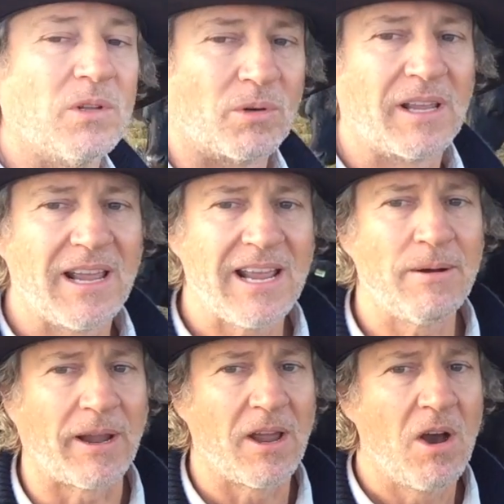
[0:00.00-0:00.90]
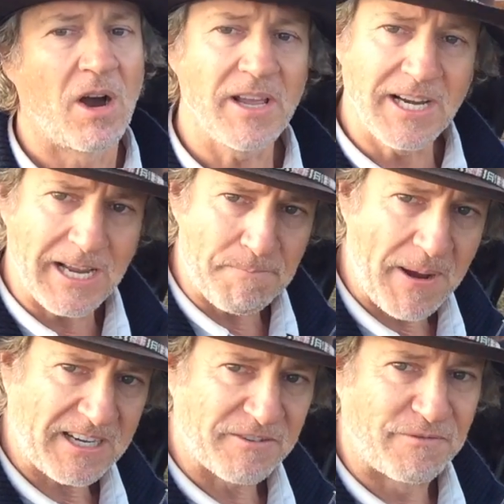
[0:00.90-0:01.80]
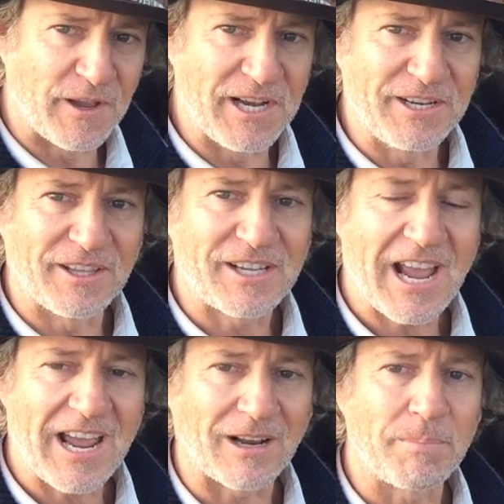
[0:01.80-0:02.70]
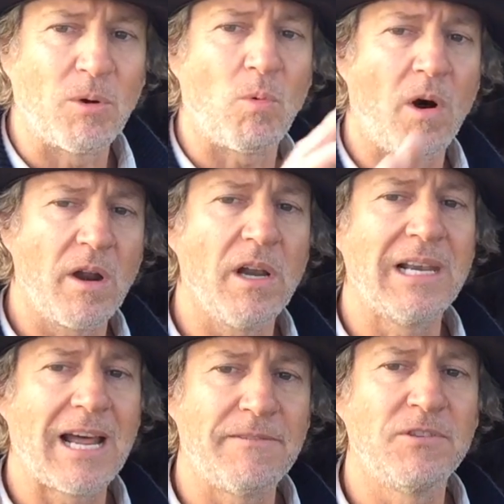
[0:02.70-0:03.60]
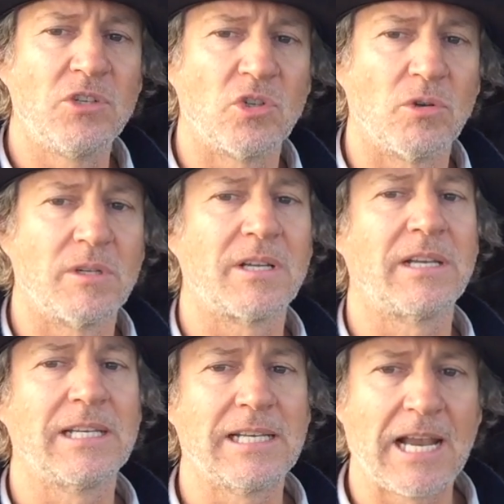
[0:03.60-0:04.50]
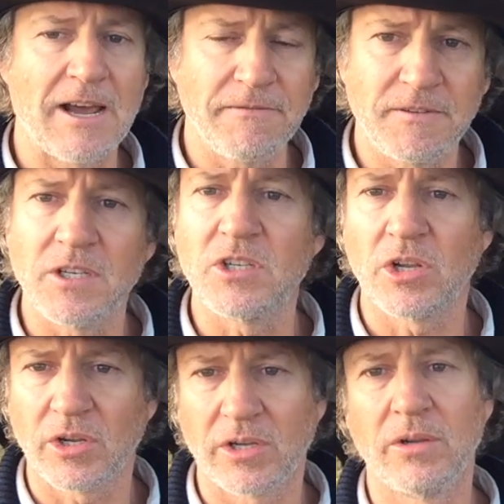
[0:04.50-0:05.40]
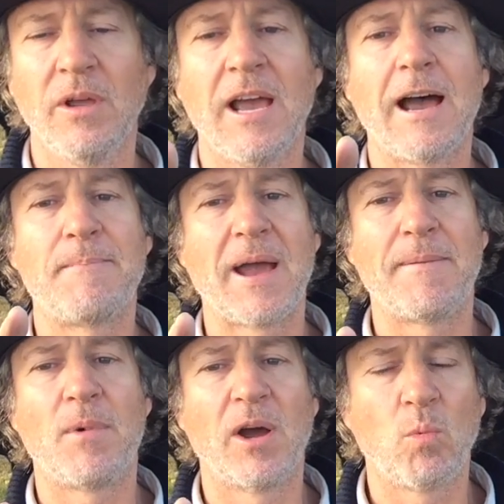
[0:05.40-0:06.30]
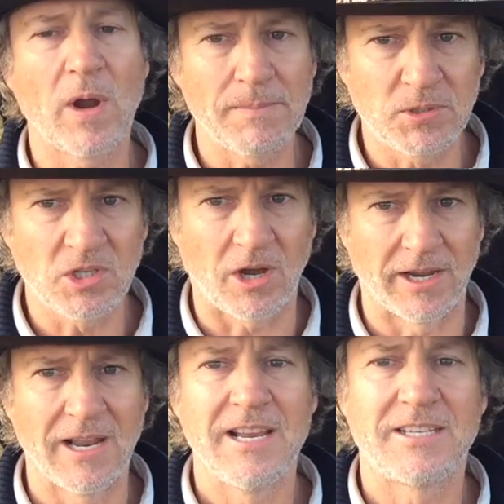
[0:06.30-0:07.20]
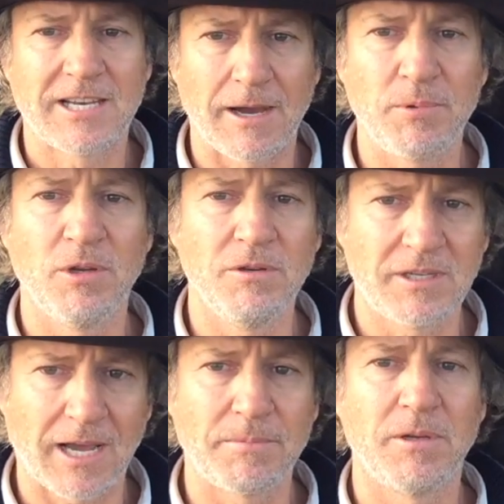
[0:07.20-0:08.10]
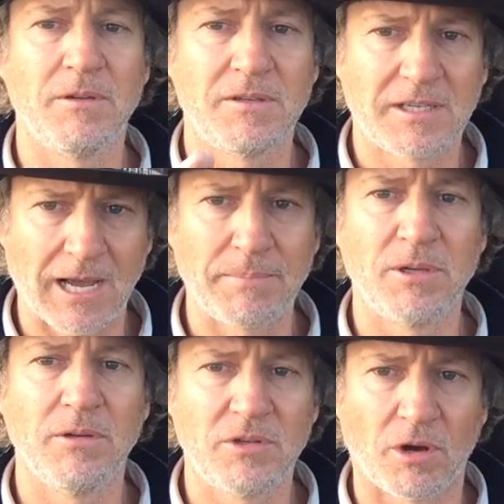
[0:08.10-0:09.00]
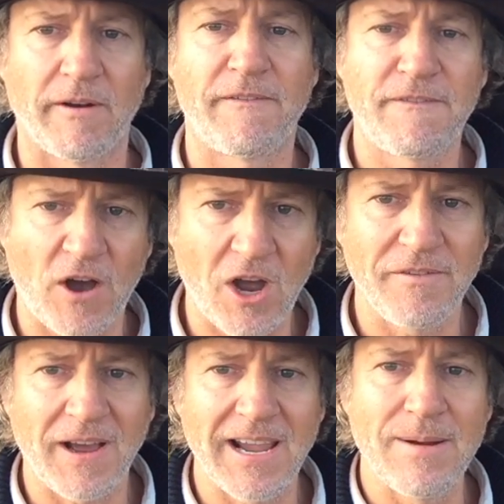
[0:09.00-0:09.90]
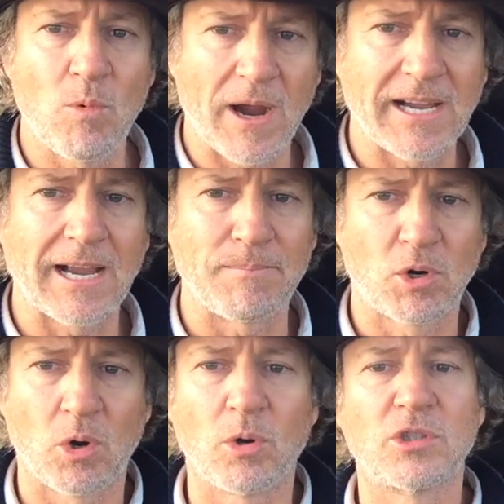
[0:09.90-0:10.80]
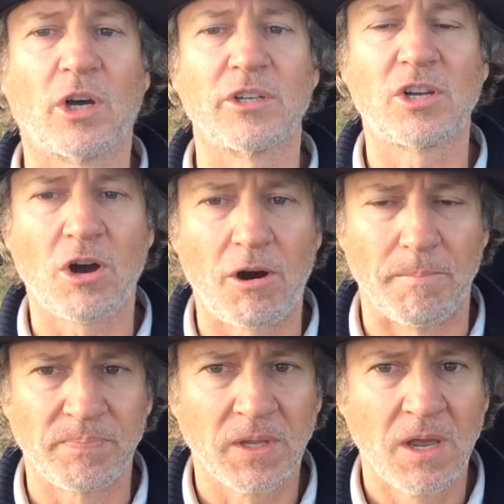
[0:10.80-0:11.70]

look, anyway, I'm going to get back to feeding the cattle, but what I'd love to do is I'd love to tell you about my website, www.5amwakeupcall.com.